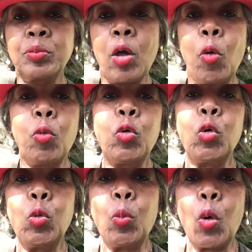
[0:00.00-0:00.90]
a
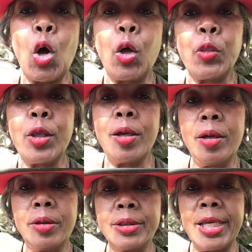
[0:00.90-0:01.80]
room on
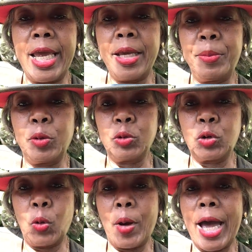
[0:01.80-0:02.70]
their table
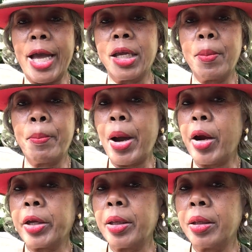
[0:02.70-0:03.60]
so I could
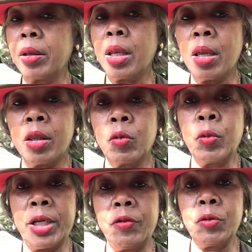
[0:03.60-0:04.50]
market
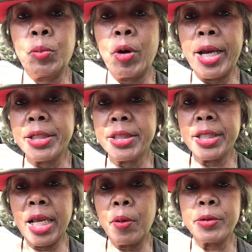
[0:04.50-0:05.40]
whatever products
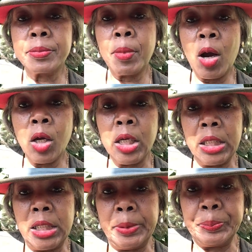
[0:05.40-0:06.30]
that I was
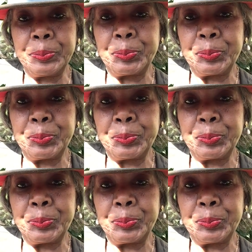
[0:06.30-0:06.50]
marketing.